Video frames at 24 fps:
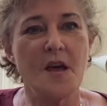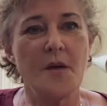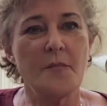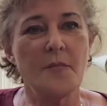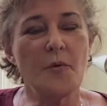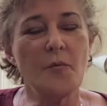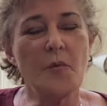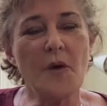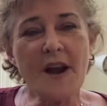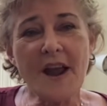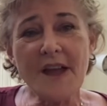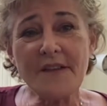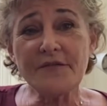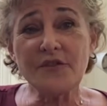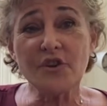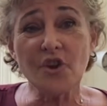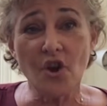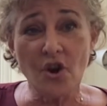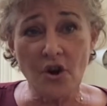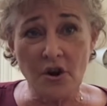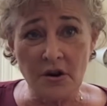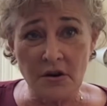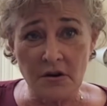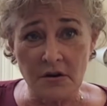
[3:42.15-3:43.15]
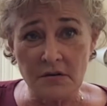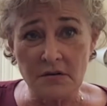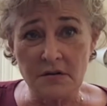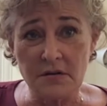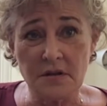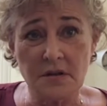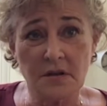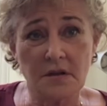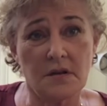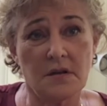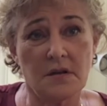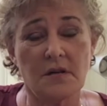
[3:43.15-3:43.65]
But what I've
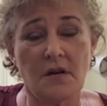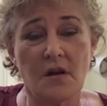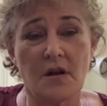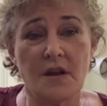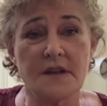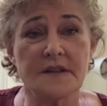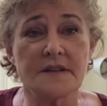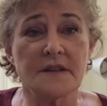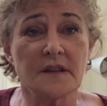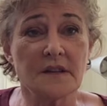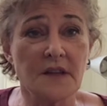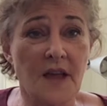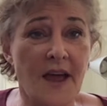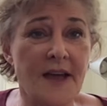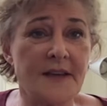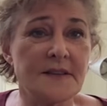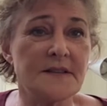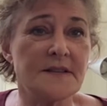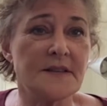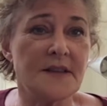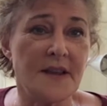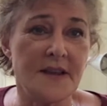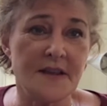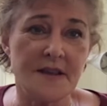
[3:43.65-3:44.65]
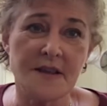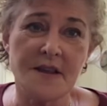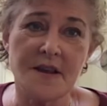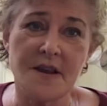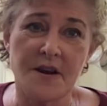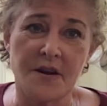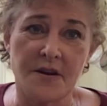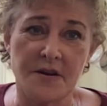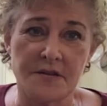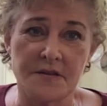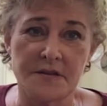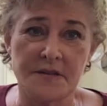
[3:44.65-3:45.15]
learned in the last 8
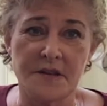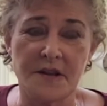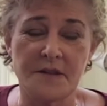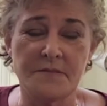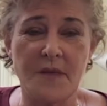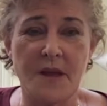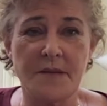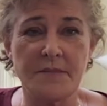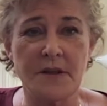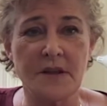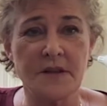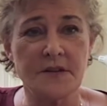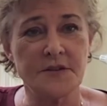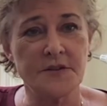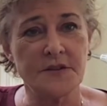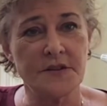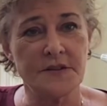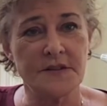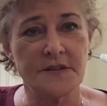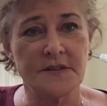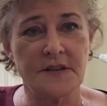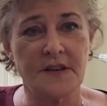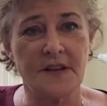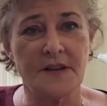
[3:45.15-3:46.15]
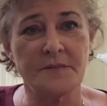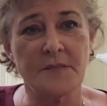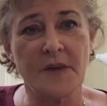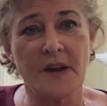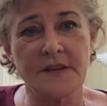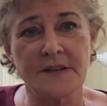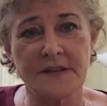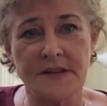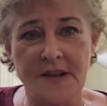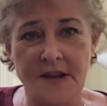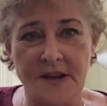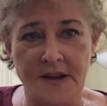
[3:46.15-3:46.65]
years, and maybe it's just in my
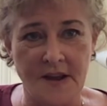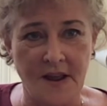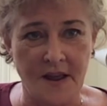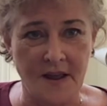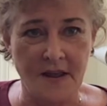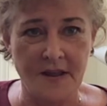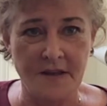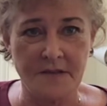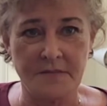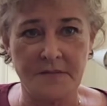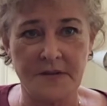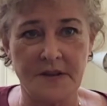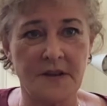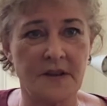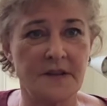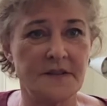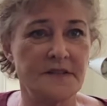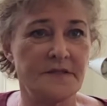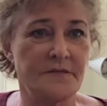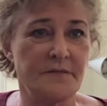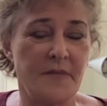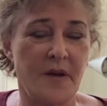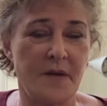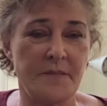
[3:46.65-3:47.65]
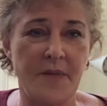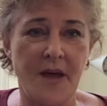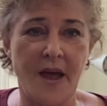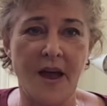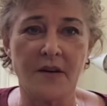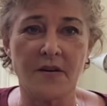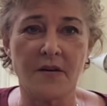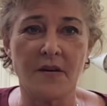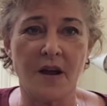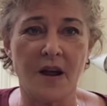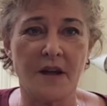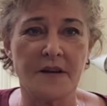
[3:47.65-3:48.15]
DNA because of my
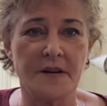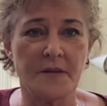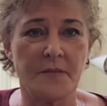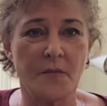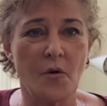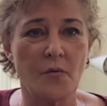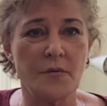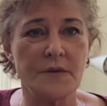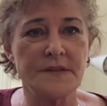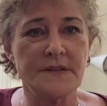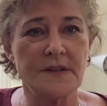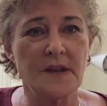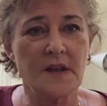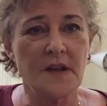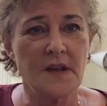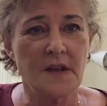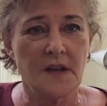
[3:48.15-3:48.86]
background, I'm always